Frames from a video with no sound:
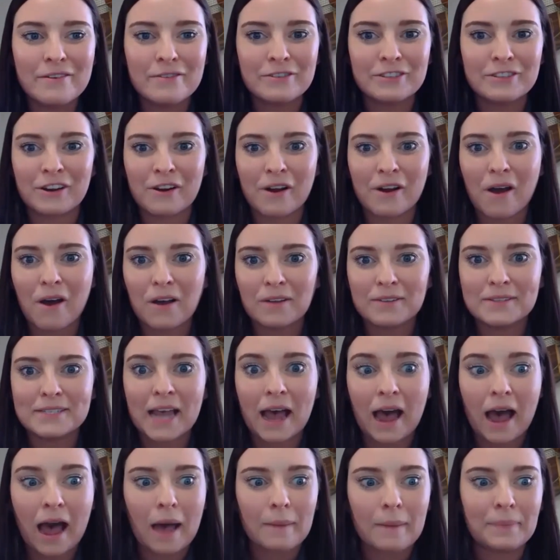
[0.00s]
Those are all
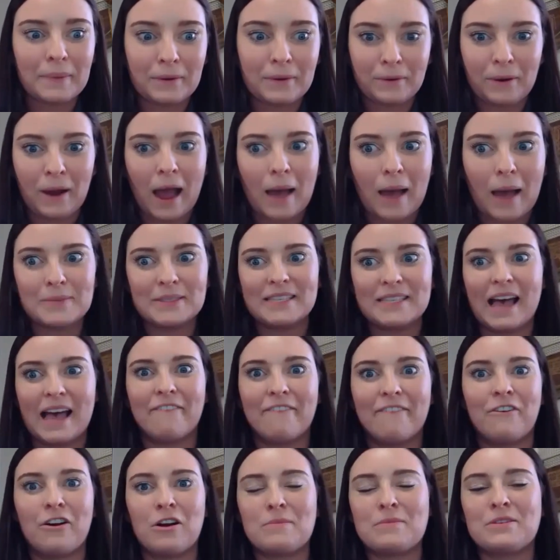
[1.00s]
mm-hmm. top crops
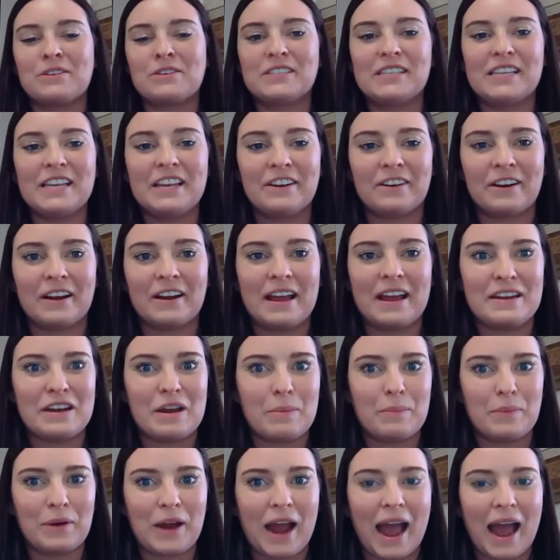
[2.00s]
that farmers here in
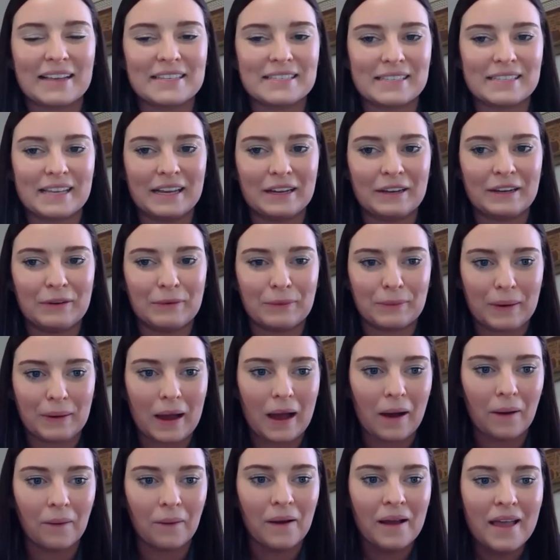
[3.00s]
Nebraska
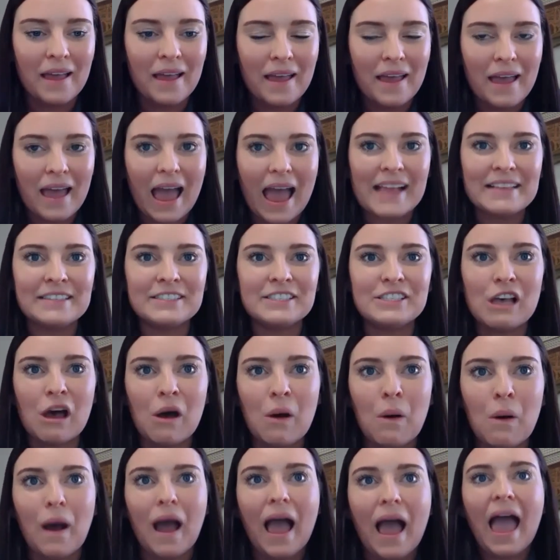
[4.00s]
grow. And
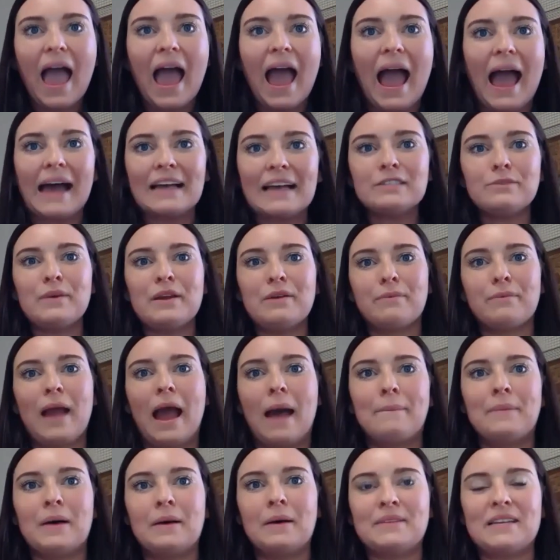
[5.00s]
so, as we
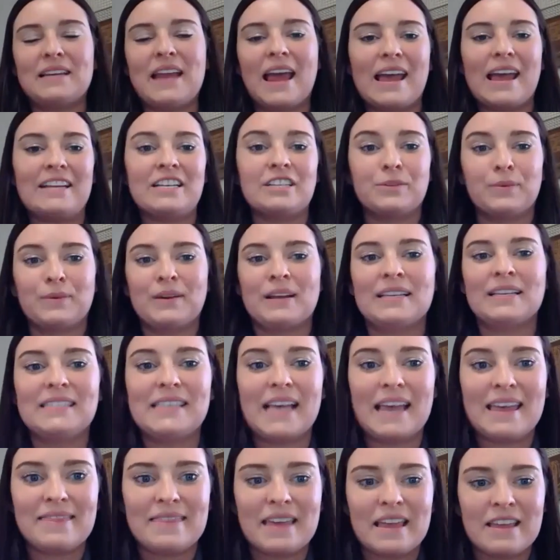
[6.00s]
wrap up today, I just want to
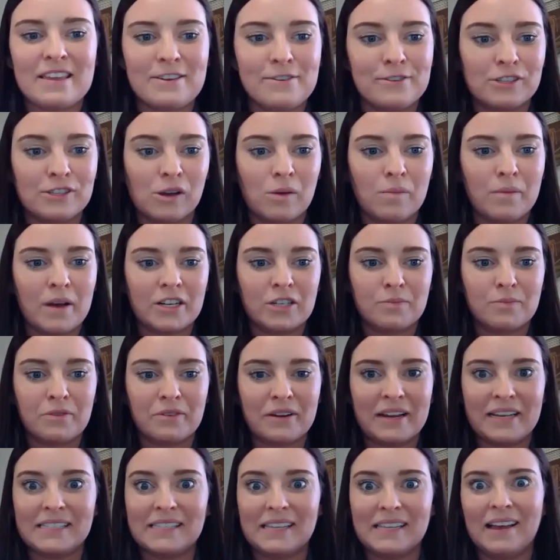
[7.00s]
say thank you so much,
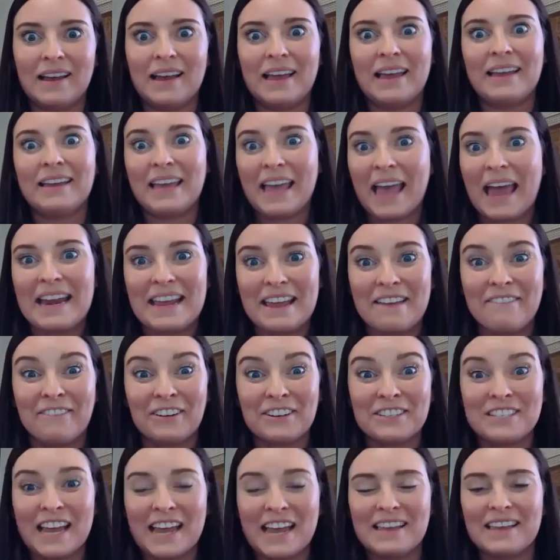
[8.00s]
Marissa and Kenny,
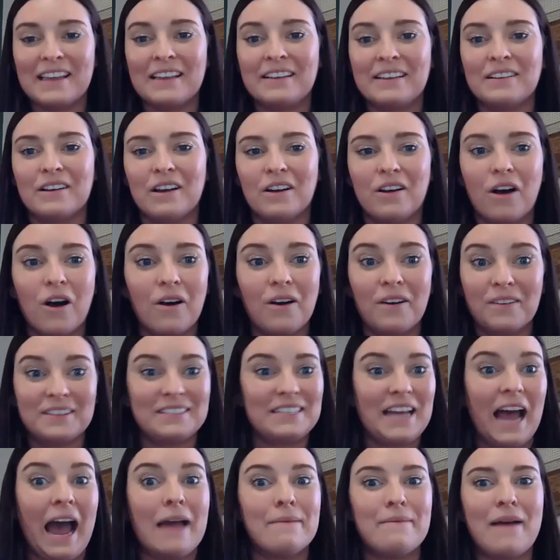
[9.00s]
for taking
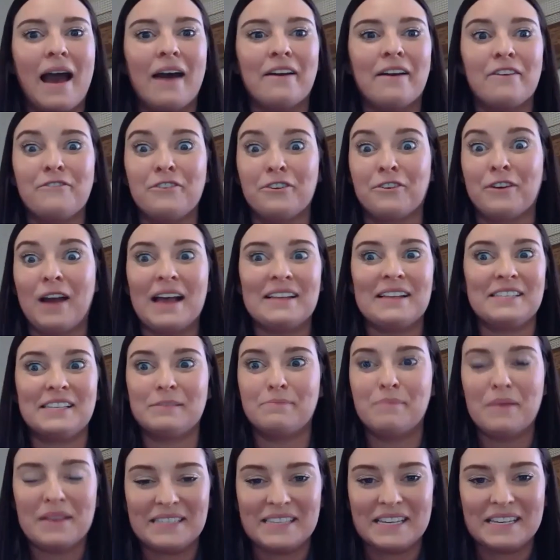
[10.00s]
time out of your
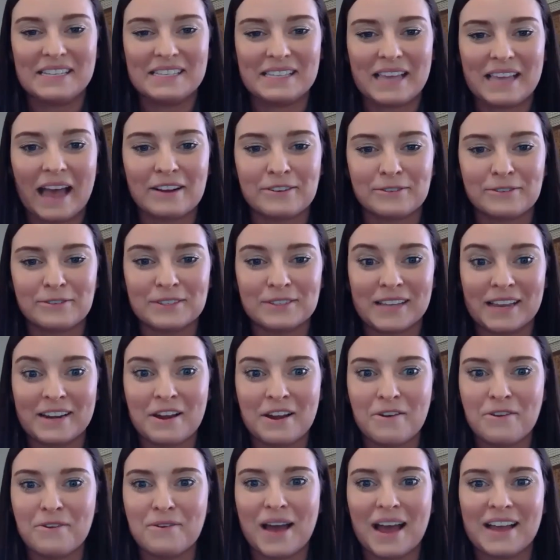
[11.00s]
guys' busy schedules. I
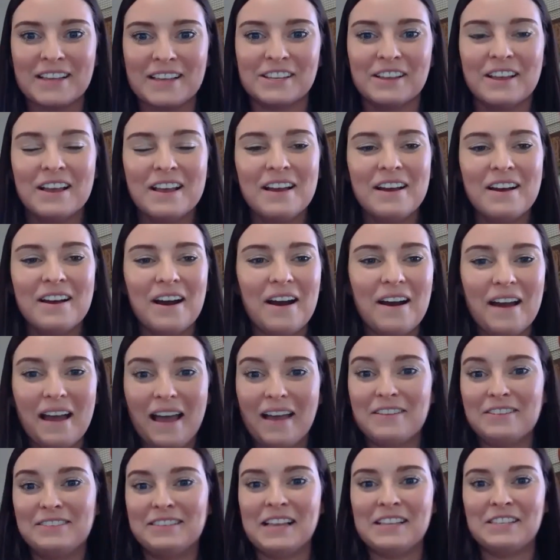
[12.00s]
know you guys,
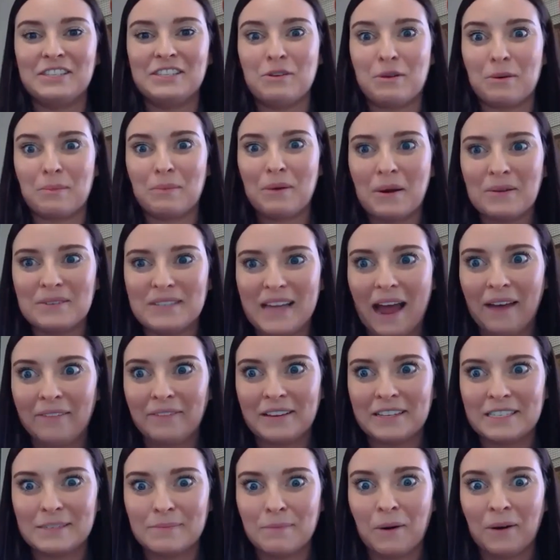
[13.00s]
since you were broke
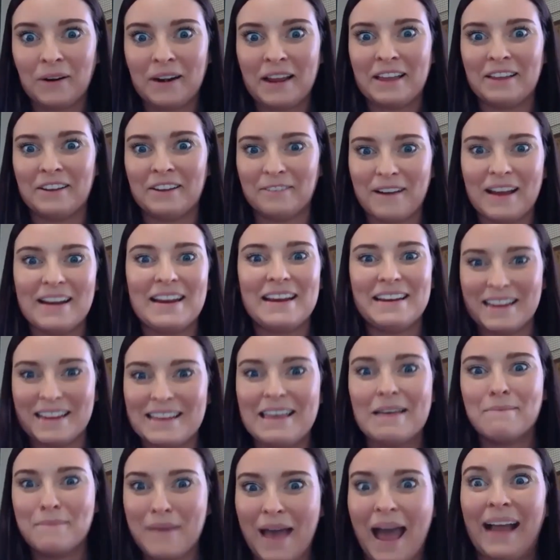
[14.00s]
down this morning, you're ready to
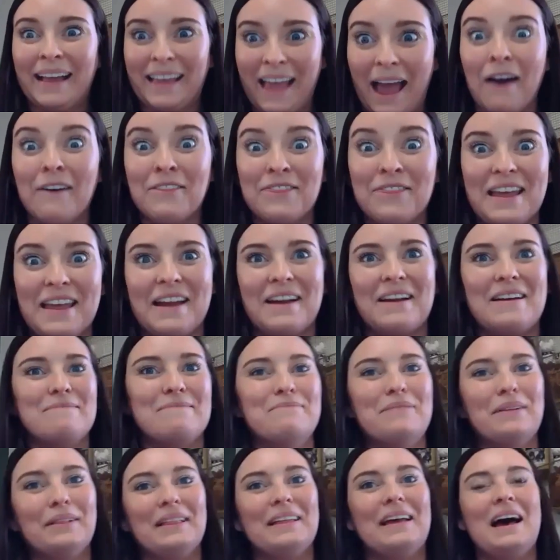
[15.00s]
get back out there
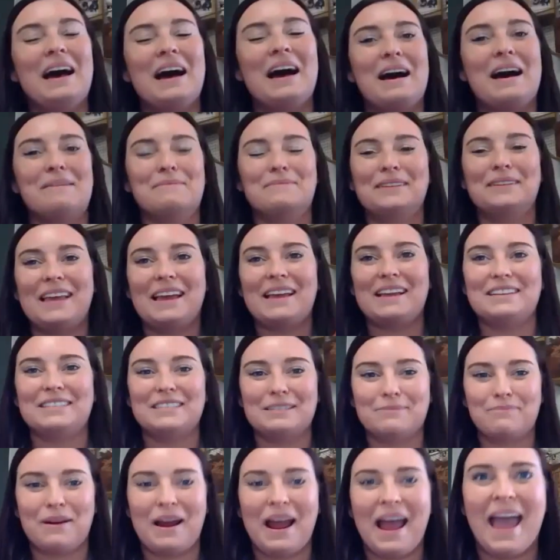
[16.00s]
and um, get
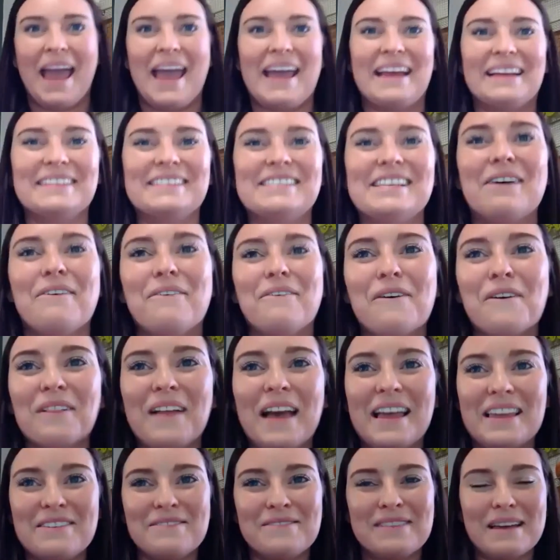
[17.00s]
spraying. So, we'll
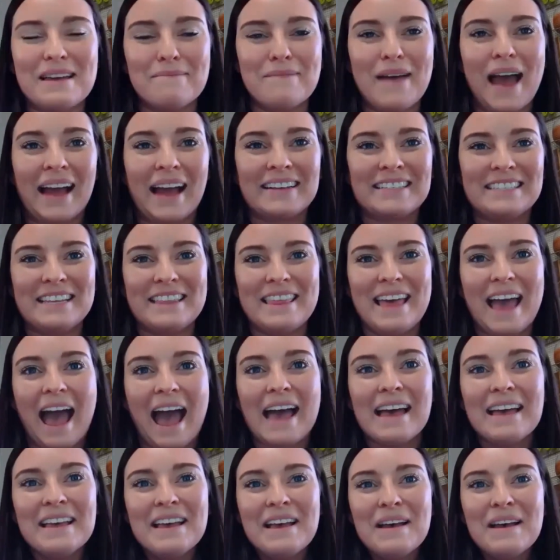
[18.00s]
let you get back to
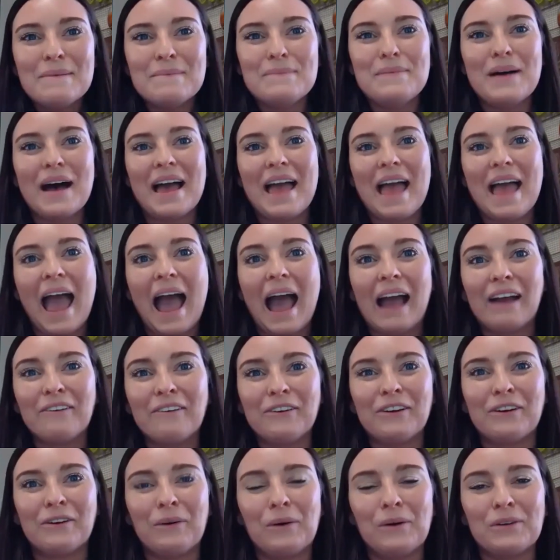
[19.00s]
that. But
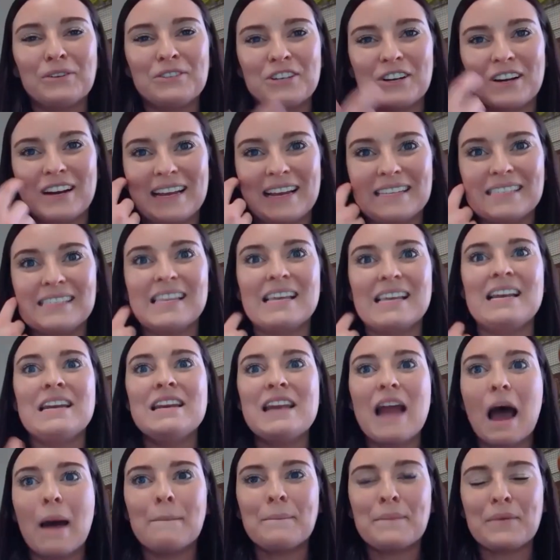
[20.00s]
agriculture is the
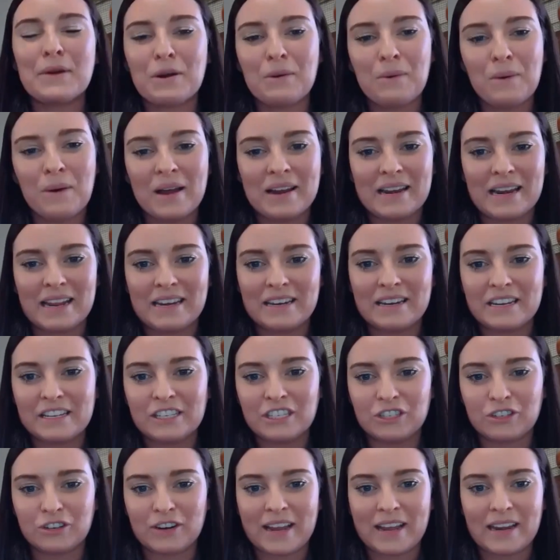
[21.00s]
number one
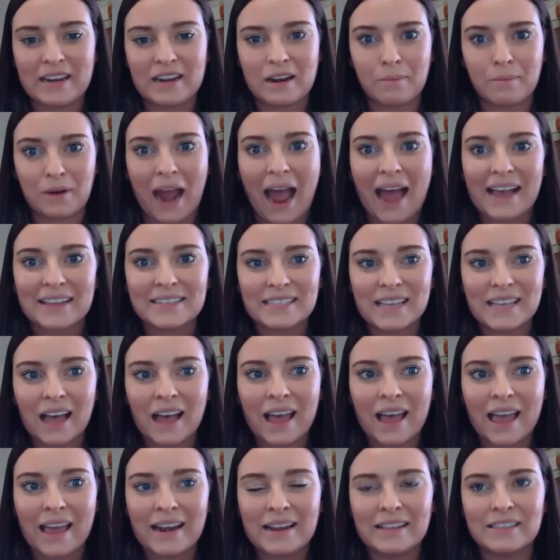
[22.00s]
industry in
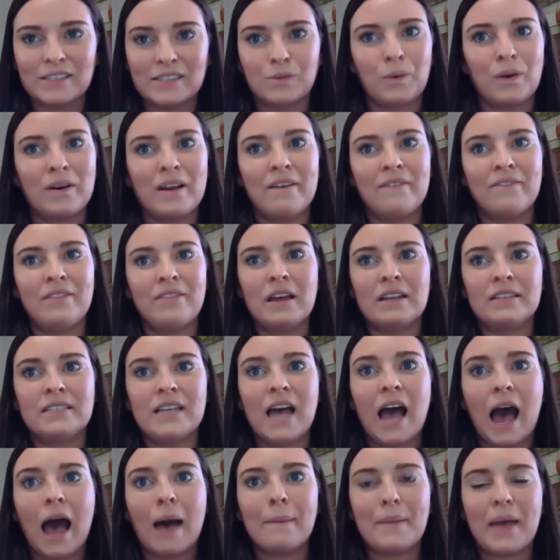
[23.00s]
Nebraska, and it's one of the
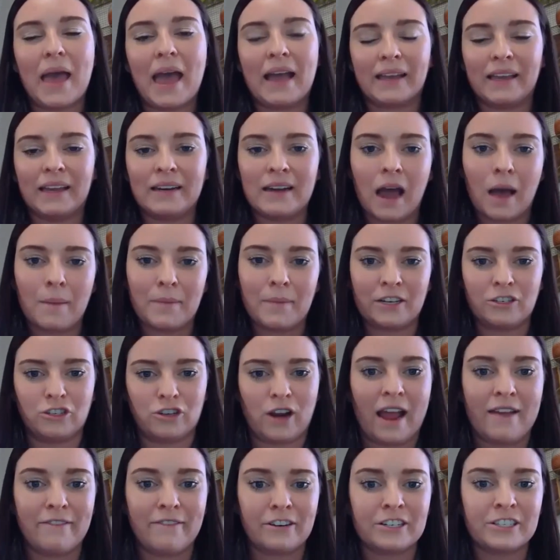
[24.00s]
top economic
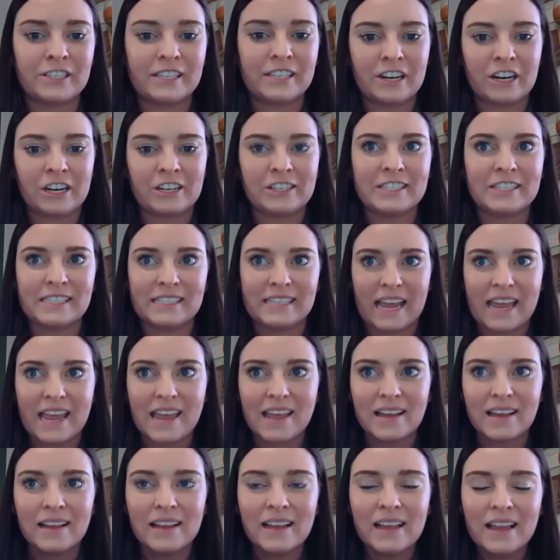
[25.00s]
drivers in our
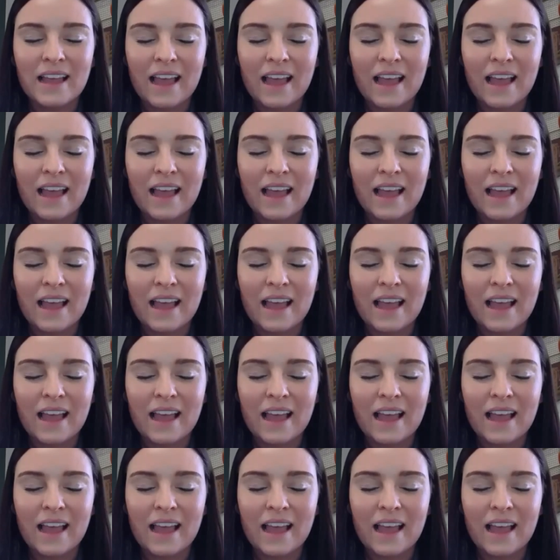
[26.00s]
state.